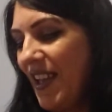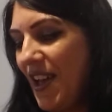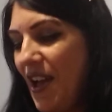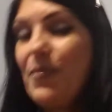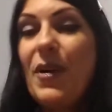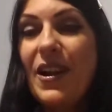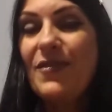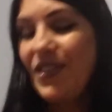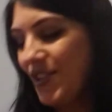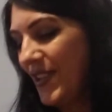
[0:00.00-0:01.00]
I'll probably
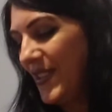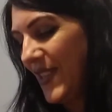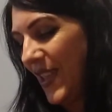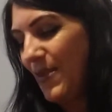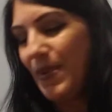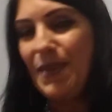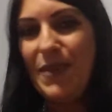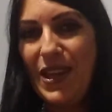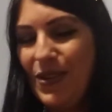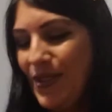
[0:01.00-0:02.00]
eventually sell it, but I
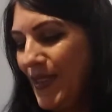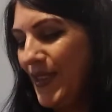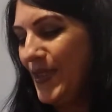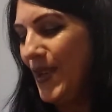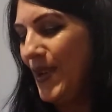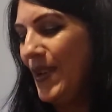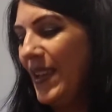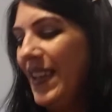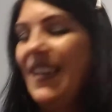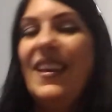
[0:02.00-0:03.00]
may use it this year.
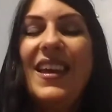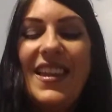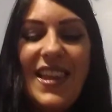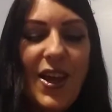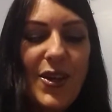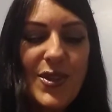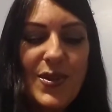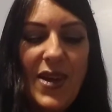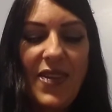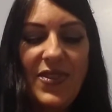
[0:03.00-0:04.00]
And I
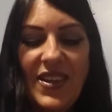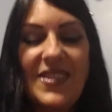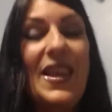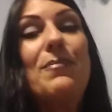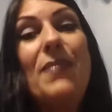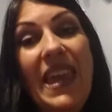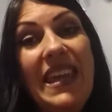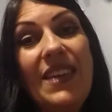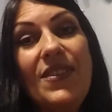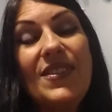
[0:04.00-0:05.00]
also got this. I may
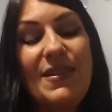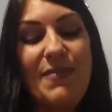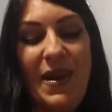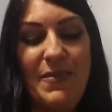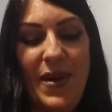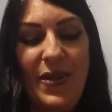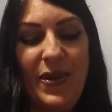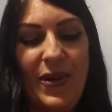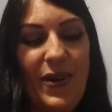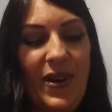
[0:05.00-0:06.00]
give this to my
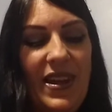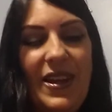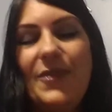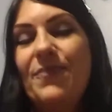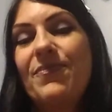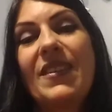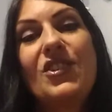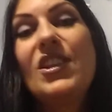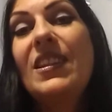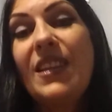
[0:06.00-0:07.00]
mother.
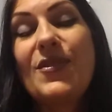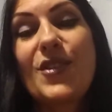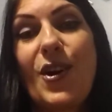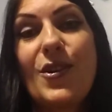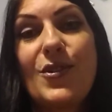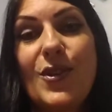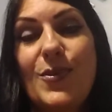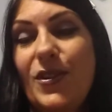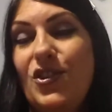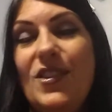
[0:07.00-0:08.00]
She loves cardinals,
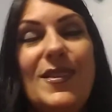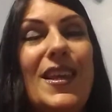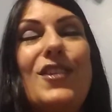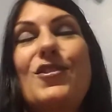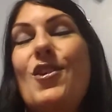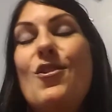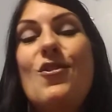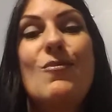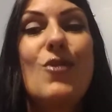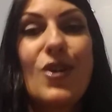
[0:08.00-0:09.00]
but she said
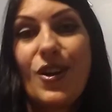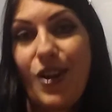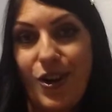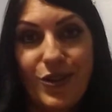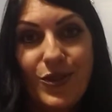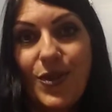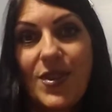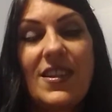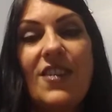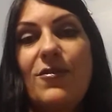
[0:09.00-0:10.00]
no more cardinal
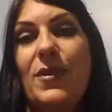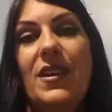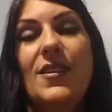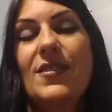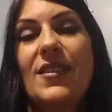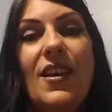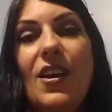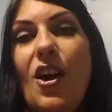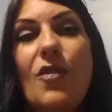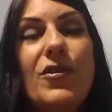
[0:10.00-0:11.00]
stuff because
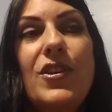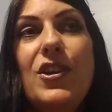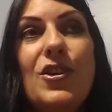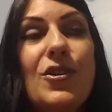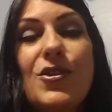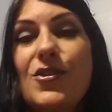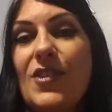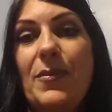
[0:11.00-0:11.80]
over the years.